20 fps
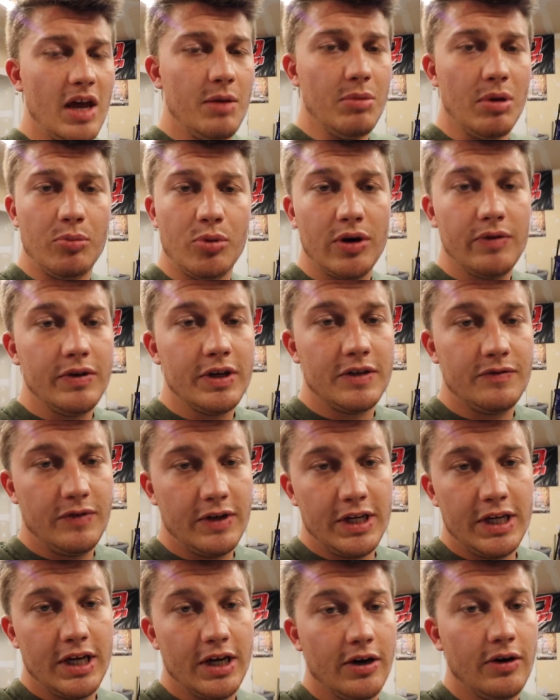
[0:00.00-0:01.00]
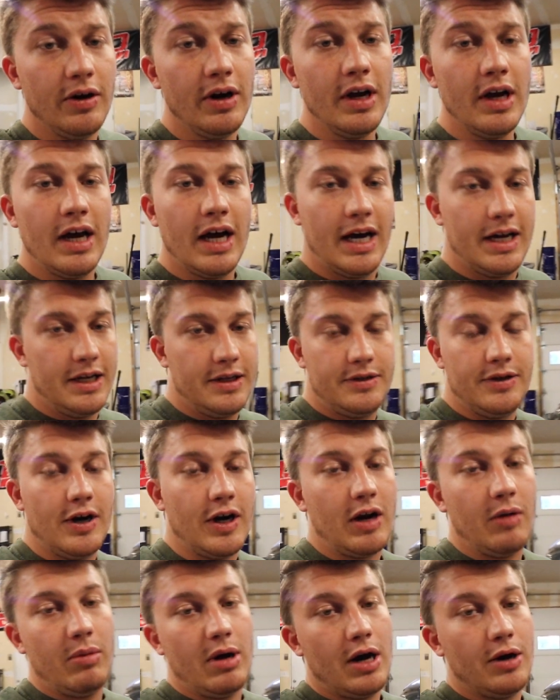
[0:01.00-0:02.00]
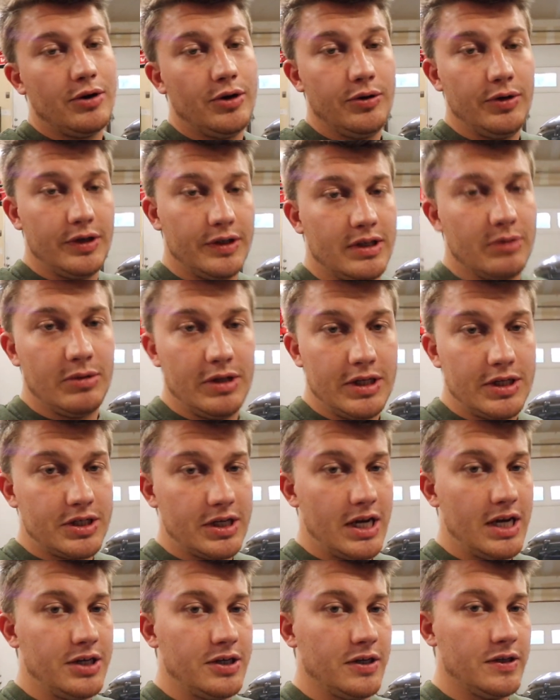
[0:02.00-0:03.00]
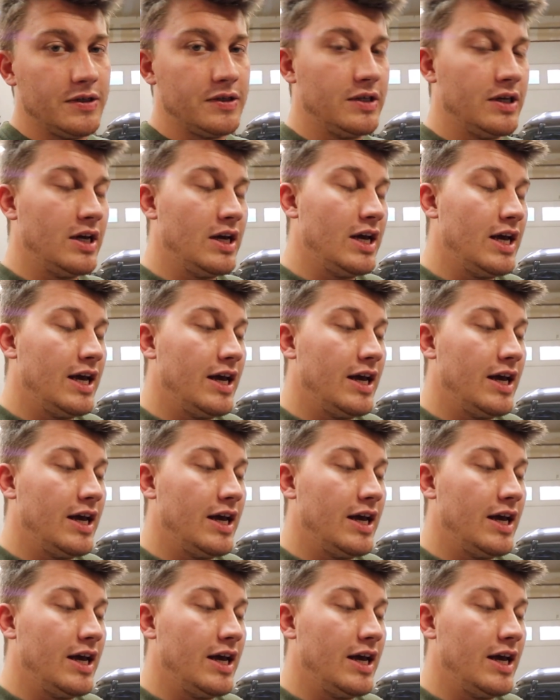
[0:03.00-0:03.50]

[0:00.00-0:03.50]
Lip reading: In my previous video, I did talk about doing some of these changes.